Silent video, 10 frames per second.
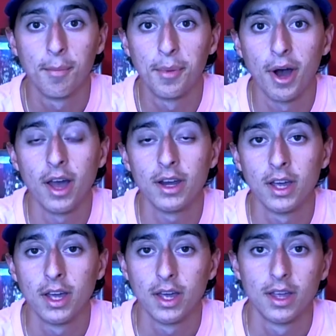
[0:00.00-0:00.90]
but
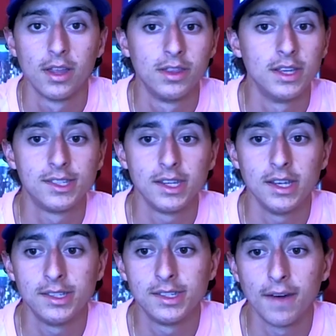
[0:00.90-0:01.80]
this
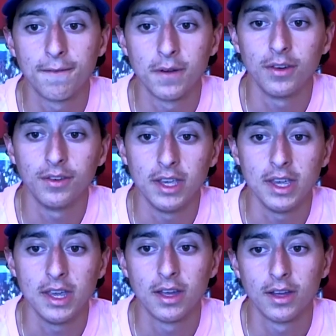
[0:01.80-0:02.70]
is
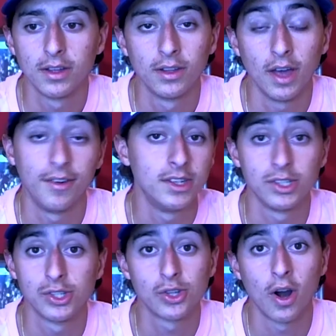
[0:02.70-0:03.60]
definitely at least
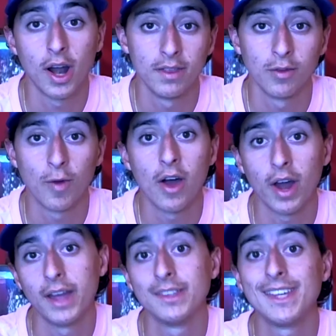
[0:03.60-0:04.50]
the start and the route
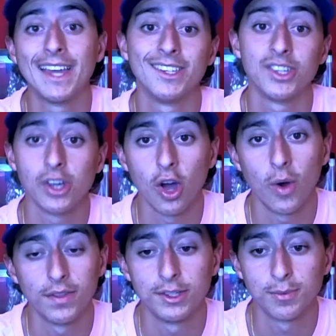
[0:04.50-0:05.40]
I intend to go
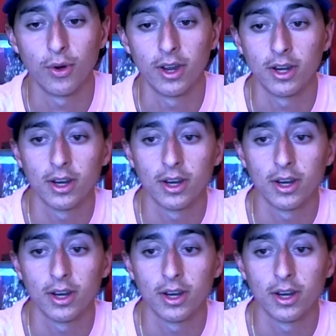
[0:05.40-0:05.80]
at this point.